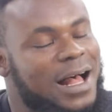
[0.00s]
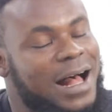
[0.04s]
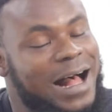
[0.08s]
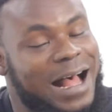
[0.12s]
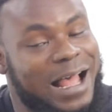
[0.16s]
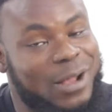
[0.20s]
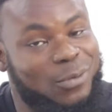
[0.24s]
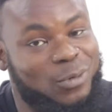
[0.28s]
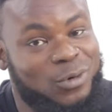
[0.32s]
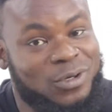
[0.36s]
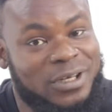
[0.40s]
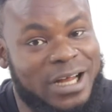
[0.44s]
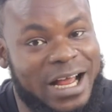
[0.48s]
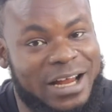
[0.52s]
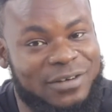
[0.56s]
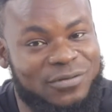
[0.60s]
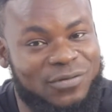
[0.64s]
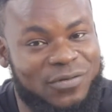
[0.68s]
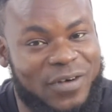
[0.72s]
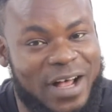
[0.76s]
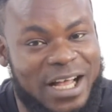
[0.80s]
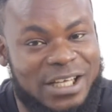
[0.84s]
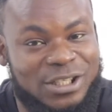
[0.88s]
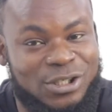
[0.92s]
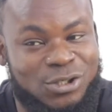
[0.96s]
I would
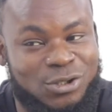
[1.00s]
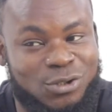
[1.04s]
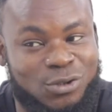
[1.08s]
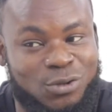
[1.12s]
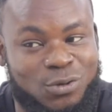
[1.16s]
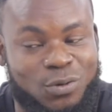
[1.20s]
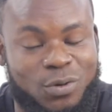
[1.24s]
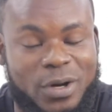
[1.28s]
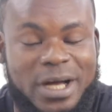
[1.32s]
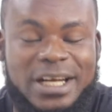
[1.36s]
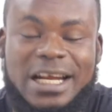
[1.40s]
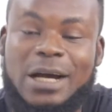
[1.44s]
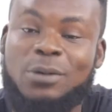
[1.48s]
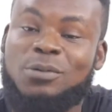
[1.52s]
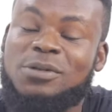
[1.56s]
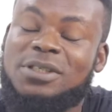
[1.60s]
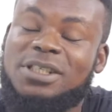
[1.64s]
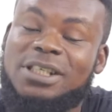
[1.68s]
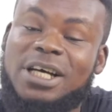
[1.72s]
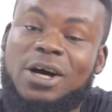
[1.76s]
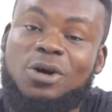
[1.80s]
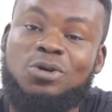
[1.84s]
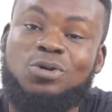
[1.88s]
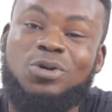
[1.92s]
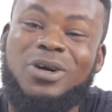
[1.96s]
advise you, and I would
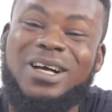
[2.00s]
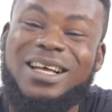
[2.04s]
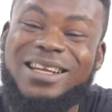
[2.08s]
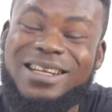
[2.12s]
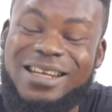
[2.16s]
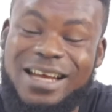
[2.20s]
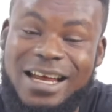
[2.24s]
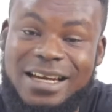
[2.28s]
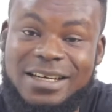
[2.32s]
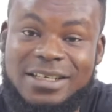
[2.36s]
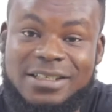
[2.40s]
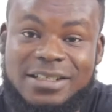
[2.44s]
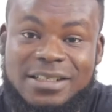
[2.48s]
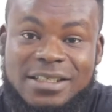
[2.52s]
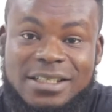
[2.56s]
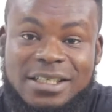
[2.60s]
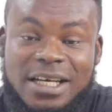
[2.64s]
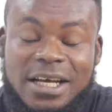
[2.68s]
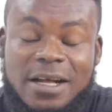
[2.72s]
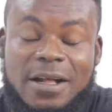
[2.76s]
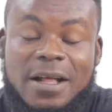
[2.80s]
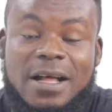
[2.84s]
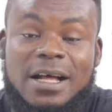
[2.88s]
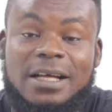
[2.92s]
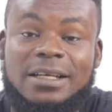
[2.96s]
tell you clearly
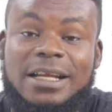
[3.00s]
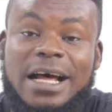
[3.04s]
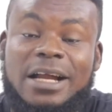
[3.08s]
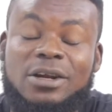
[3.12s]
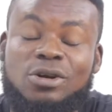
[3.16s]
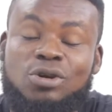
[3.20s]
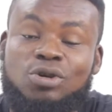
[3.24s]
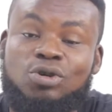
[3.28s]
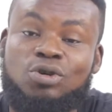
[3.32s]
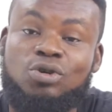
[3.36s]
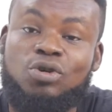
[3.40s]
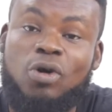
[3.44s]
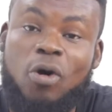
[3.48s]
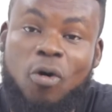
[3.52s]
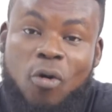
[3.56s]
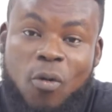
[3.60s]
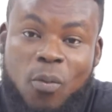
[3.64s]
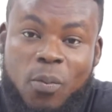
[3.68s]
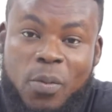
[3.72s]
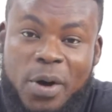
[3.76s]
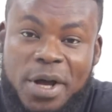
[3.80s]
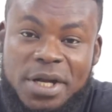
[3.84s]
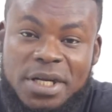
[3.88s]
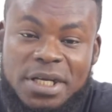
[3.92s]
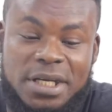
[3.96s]
today, that
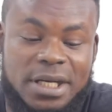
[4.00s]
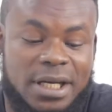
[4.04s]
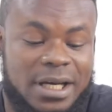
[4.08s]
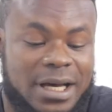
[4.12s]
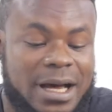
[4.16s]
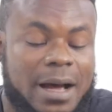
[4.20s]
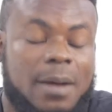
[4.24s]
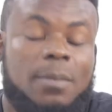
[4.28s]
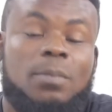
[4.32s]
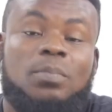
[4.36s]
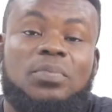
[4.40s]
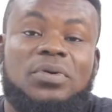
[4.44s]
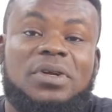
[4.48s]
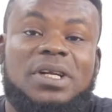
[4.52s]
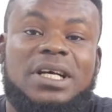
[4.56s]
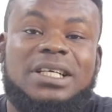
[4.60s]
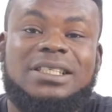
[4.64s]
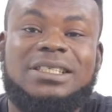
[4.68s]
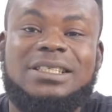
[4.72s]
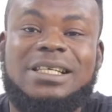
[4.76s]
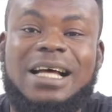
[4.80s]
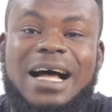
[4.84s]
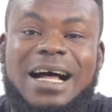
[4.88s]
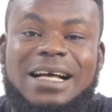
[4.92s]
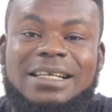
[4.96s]
nobody can
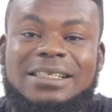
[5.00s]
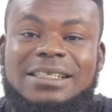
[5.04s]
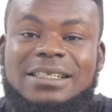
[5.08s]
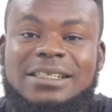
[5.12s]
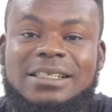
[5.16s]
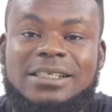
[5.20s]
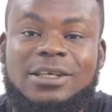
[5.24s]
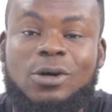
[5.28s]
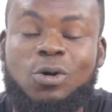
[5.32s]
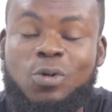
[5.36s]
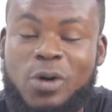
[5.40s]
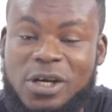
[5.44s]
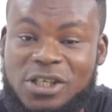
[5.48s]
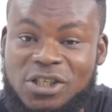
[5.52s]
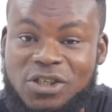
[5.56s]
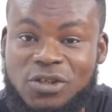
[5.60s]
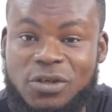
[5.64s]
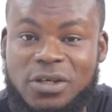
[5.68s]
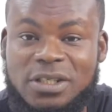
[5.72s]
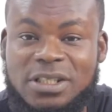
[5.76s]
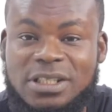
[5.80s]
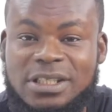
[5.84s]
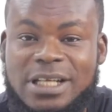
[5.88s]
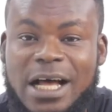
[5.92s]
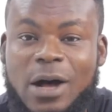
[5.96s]
predict the
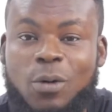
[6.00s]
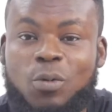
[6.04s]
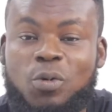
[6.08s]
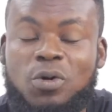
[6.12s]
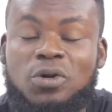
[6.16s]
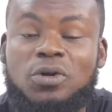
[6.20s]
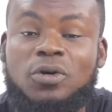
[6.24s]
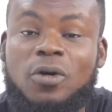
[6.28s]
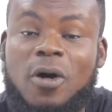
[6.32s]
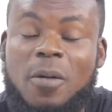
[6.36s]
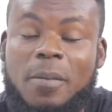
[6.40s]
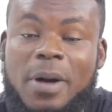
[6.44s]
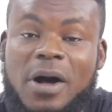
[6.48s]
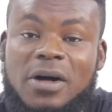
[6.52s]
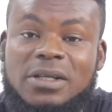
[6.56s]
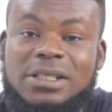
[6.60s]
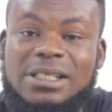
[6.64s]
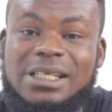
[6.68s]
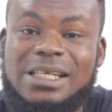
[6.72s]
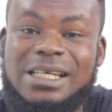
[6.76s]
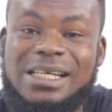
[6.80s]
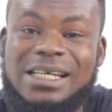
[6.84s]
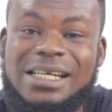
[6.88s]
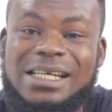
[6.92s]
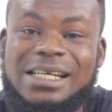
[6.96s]
questions that will come out
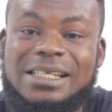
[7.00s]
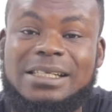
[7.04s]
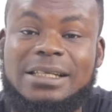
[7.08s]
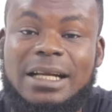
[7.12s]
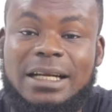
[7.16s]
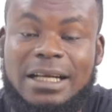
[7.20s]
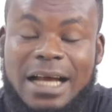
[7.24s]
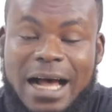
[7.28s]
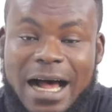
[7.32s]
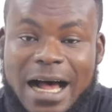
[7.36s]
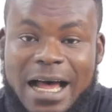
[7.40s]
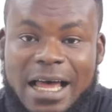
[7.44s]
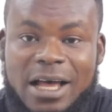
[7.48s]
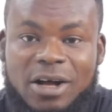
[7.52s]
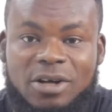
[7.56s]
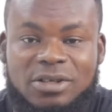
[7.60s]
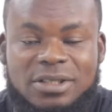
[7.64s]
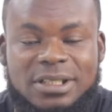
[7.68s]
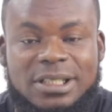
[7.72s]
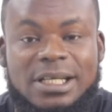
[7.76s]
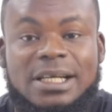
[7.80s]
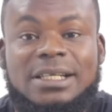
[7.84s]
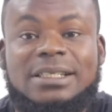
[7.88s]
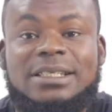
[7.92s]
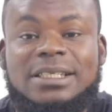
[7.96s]
in an
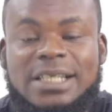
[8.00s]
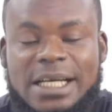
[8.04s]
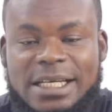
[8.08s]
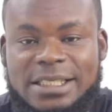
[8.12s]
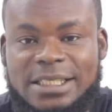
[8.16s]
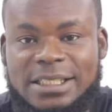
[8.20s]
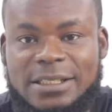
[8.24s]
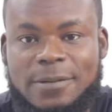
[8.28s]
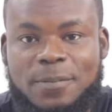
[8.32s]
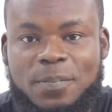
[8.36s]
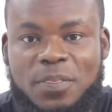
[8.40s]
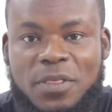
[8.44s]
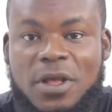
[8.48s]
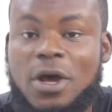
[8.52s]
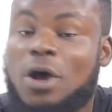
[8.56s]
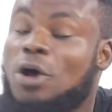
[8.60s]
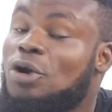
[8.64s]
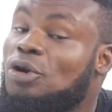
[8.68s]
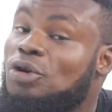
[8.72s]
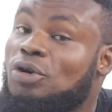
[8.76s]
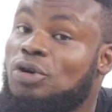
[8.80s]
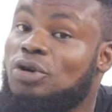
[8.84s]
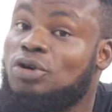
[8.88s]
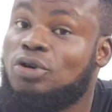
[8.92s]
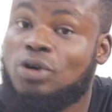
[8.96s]
IELTS test.
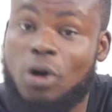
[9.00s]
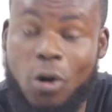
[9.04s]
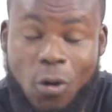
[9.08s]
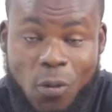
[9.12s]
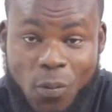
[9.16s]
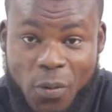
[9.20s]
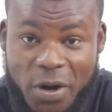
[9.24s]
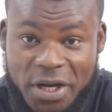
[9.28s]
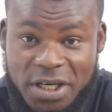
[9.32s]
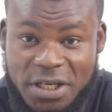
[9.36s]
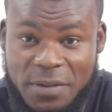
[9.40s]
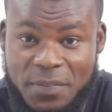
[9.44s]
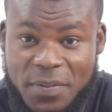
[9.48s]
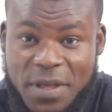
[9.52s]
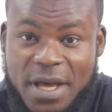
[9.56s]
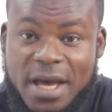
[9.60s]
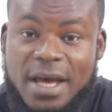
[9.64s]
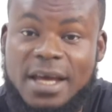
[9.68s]
Nobody.